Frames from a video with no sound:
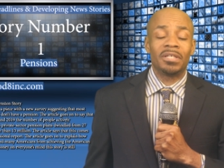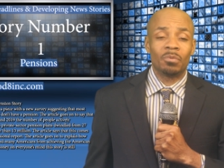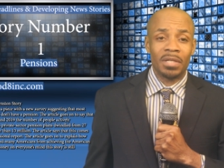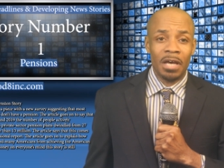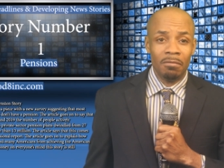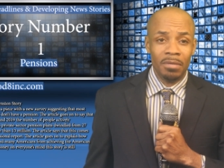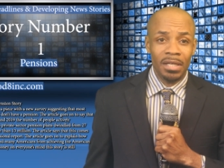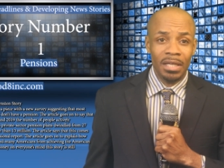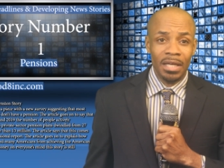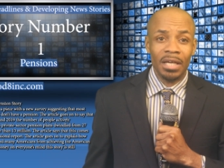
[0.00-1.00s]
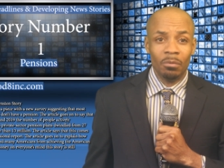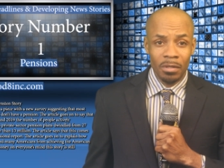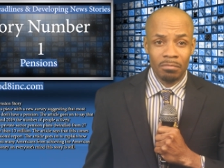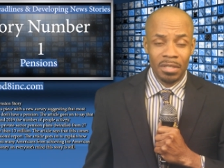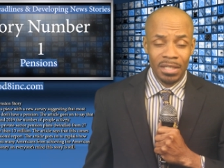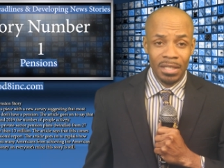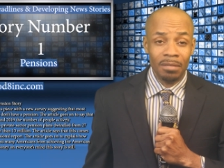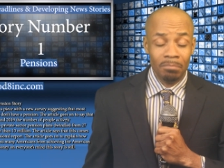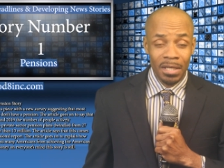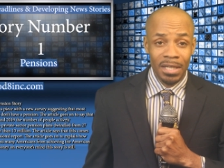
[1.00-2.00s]
Because without money and with money,
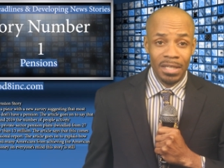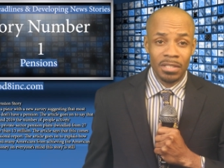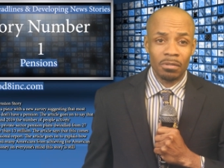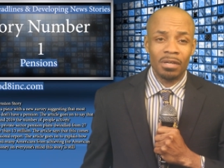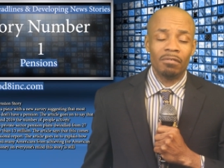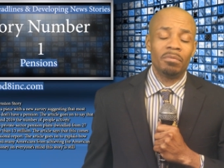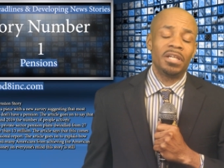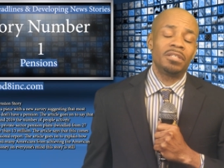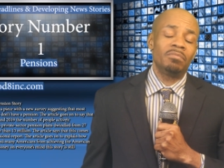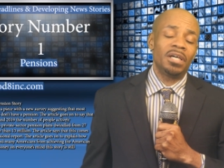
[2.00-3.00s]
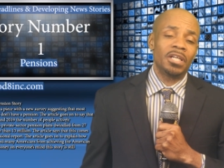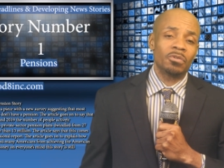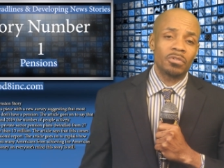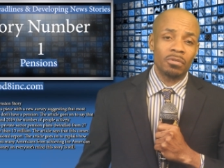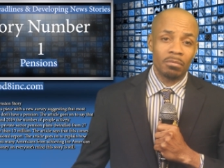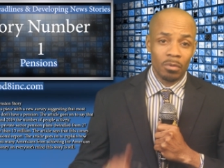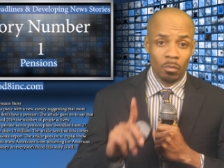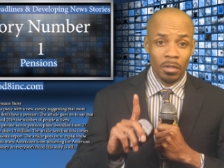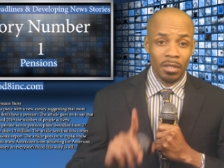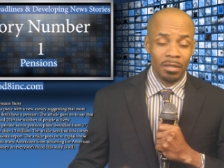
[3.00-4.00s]
money is on everybody's mind. That's what story number
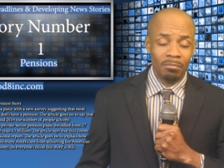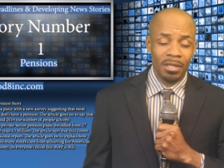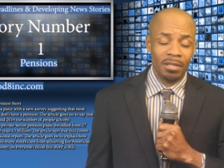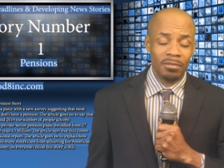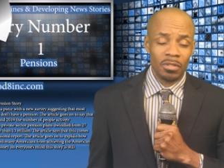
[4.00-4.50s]
one made it.